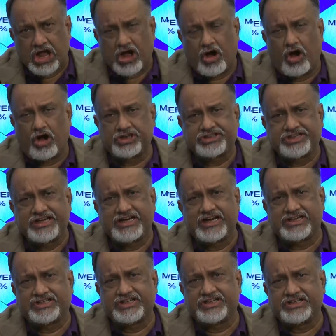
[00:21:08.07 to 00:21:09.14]
or senior
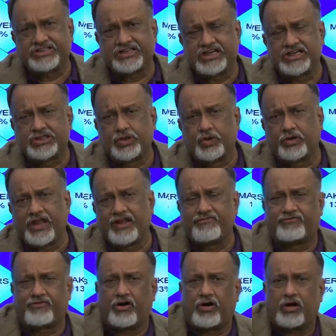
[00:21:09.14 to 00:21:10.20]
citizens looking
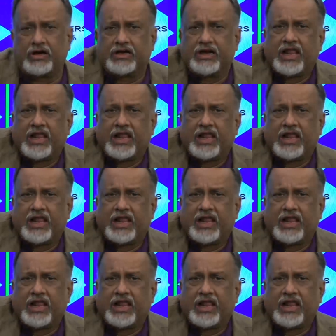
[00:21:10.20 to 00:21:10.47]
for